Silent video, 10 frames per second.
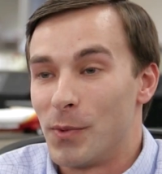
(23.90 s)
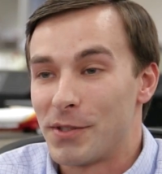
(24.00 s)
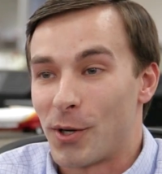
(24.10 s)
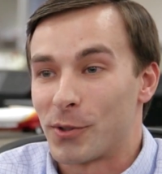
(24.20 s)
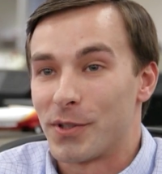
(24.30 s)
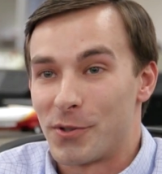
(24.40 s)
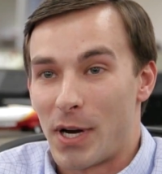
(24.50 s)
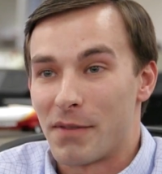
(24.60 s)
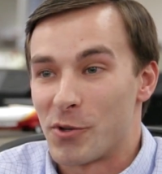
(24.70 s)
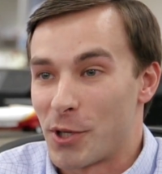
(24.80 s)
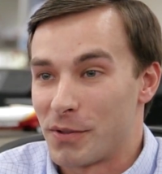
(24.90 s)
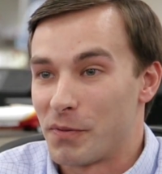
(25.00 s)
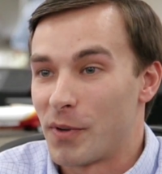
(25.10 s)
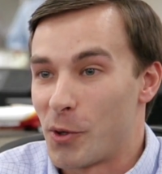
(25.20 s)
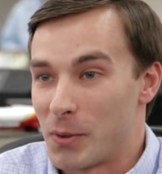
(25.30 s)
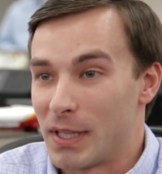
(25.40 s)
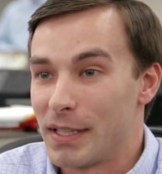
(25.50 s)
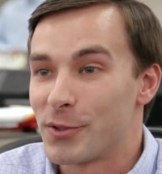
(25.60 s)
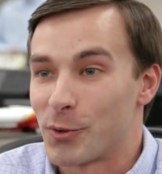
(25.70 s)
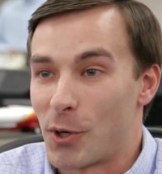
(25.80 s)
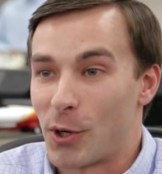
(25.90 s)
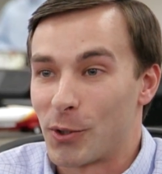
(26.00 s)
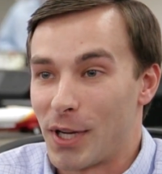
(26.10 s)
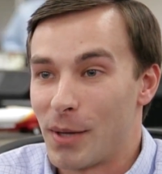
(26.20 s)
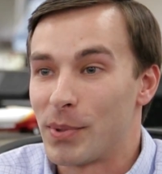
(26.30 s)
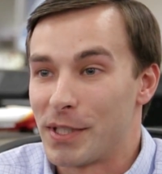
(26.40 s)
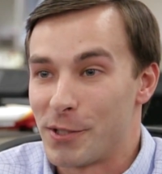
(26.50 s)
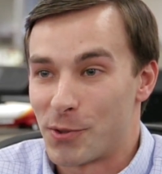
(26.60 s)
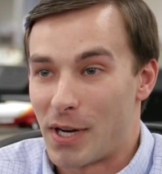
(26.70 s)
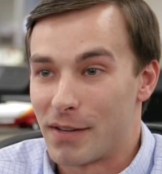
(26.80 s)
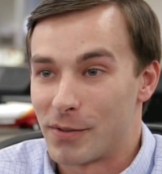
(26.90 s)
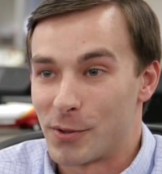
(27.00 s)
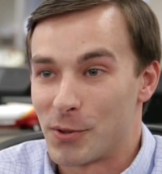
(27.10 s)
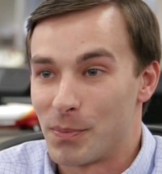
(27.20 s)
We talk to the drivers on the phone, and these are our company drivers,